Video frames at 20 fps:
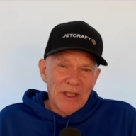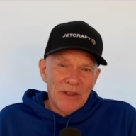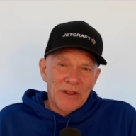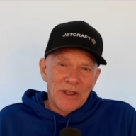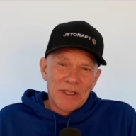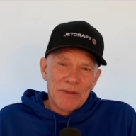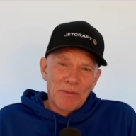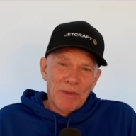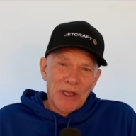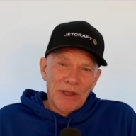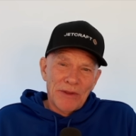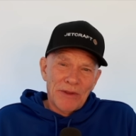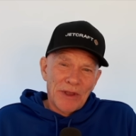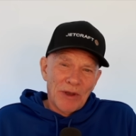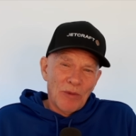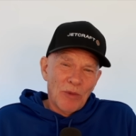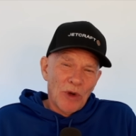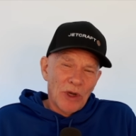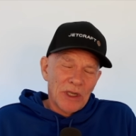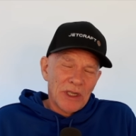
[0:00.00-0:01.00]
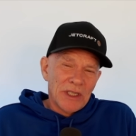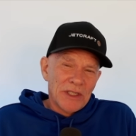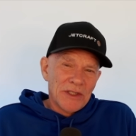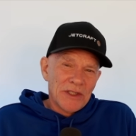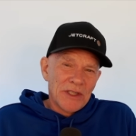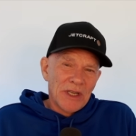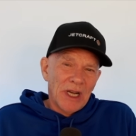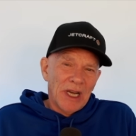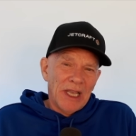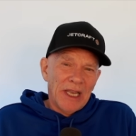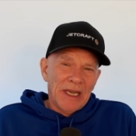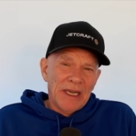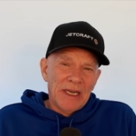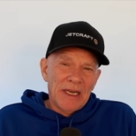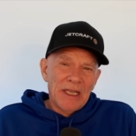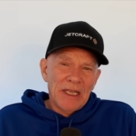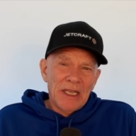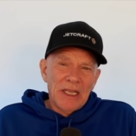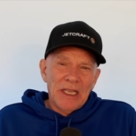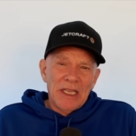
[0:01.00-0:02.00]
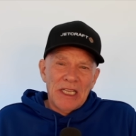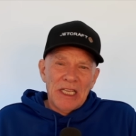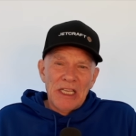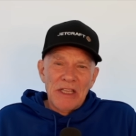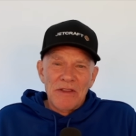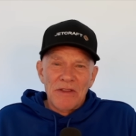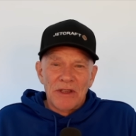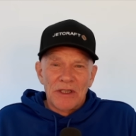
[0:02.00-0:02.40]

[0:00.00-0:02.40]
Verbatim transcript: this month at Watkins Glen in the